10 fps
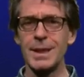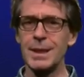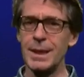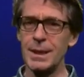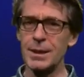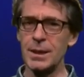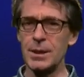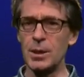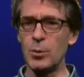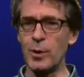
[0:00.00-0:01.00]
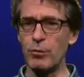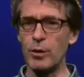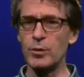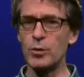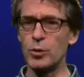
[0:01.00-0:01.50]
This is
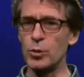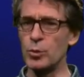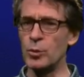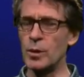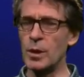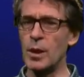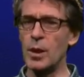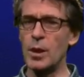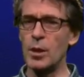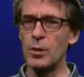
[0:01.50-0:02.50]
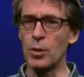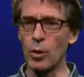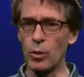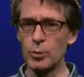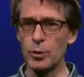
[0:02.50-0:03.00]
equivalent to the
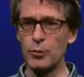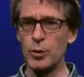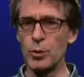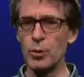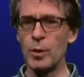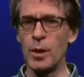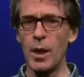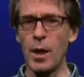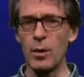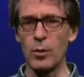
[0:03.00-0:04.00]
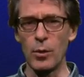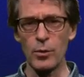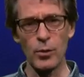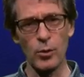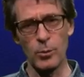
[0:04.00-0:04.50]
columns of U are
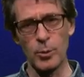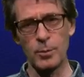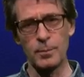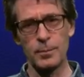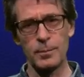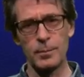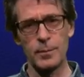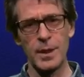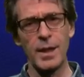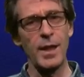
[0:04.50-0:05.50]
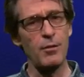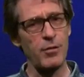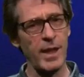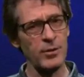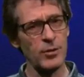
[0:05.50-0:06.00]
orthonormal. In
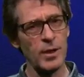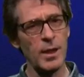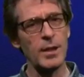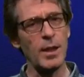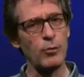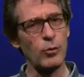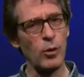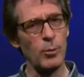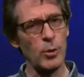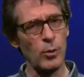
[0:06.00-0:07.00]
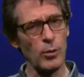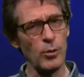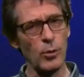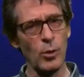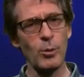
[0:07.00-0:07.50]
fact, they form an
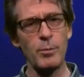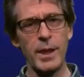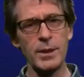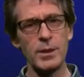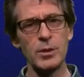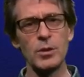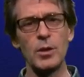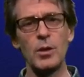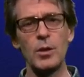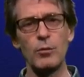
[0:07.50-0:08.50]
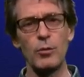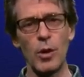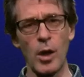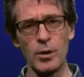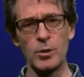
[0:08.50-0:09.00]
orthonormal basis for
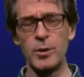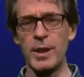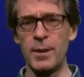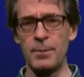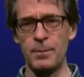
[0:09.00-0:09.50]
R to the n.